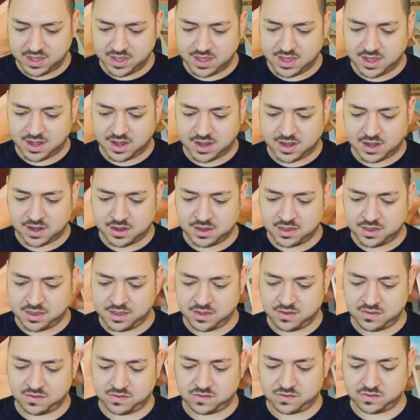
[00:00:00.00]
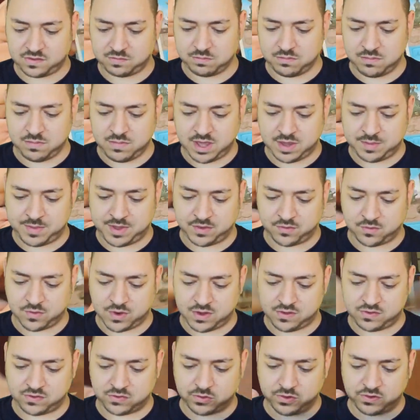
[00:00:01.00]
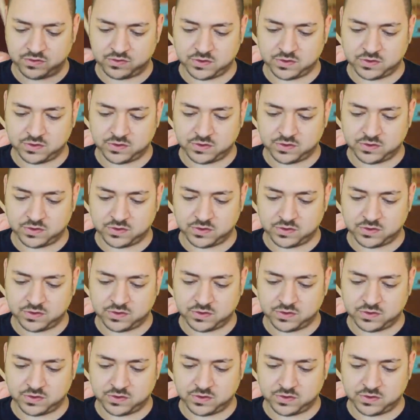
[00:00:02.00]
And these may be resource